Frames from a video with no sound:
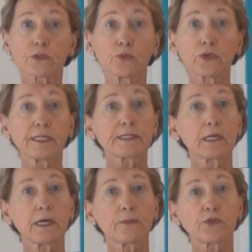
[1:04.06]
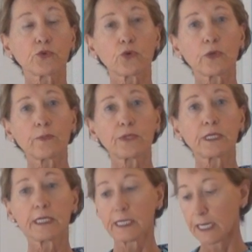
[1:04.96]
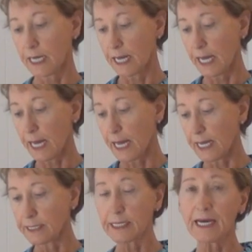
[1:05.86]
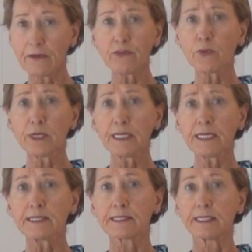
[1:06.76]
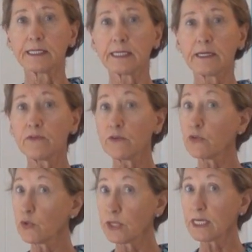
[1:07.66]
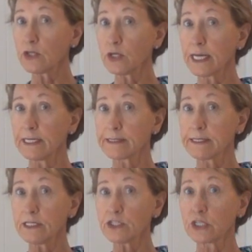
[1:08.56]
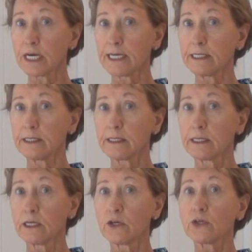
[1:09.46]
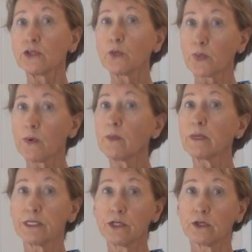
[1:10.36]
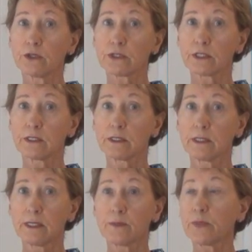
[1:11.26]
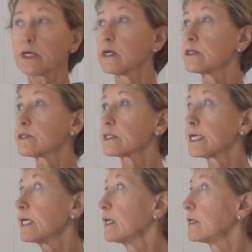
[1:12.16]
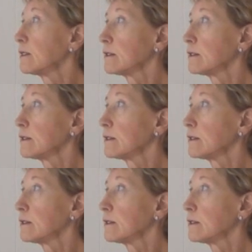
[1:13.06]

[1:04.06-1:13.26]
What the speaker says: more easily absorbed. And everyone needs it. Even if you think you're getting sunshine, you're probably not, because the